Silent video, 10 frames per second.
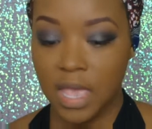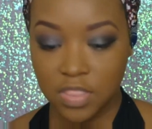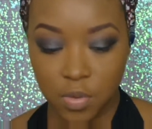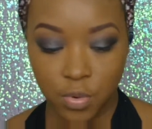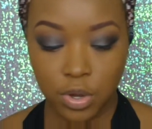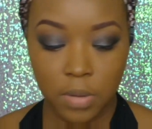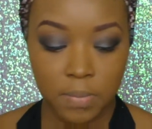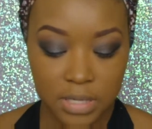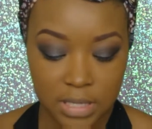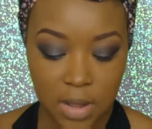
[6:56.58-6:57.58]
and then we're going to
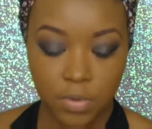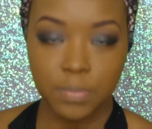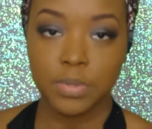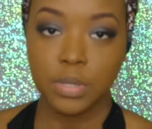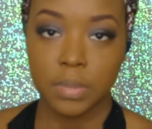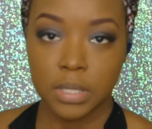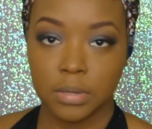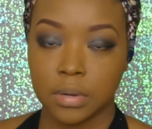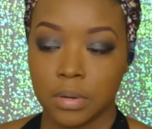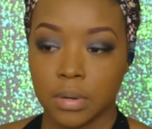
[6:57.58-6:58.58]
blend it out with a beauty
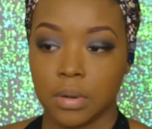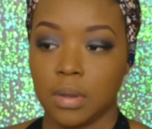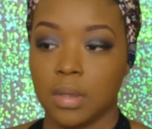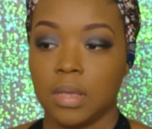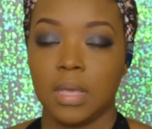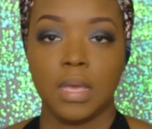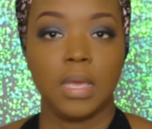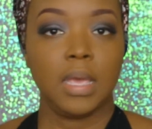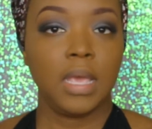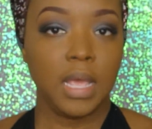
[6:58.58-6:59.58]
blender
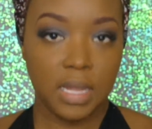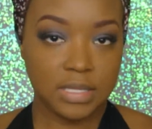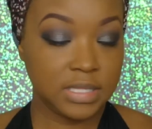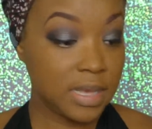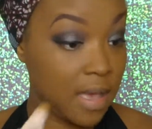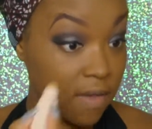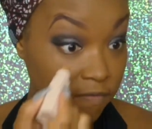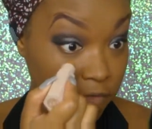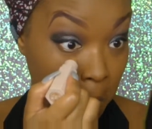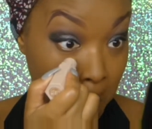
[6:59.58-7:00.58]
and let's see how I
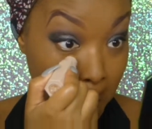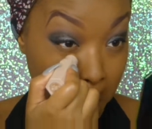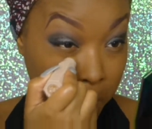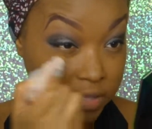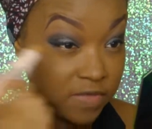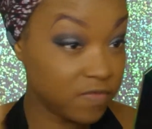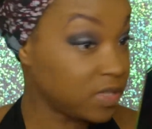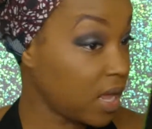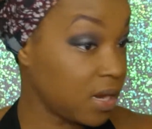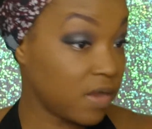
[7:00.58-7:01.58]
feel. Because if it's not